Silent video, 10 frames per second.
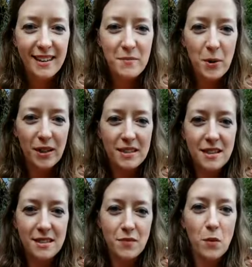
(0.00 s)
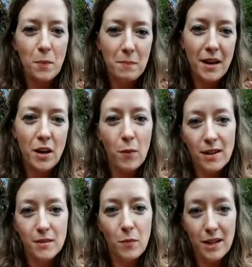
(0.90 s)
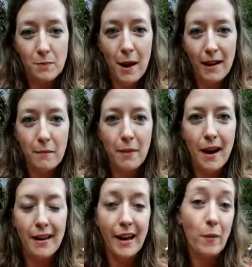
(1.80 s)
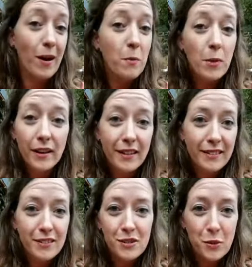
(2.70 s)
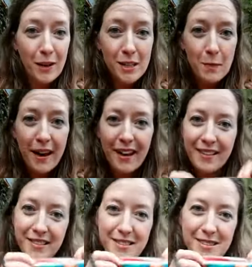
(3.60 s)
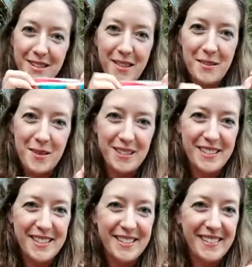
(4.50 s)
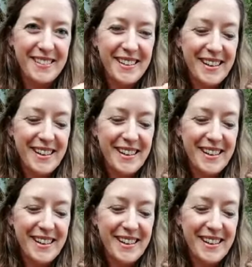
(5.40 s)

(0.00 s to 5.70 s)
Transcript: Morgan says if you make a waist pack, I'm buying it. Well, Morgan, there's your waist pack. This is another one too.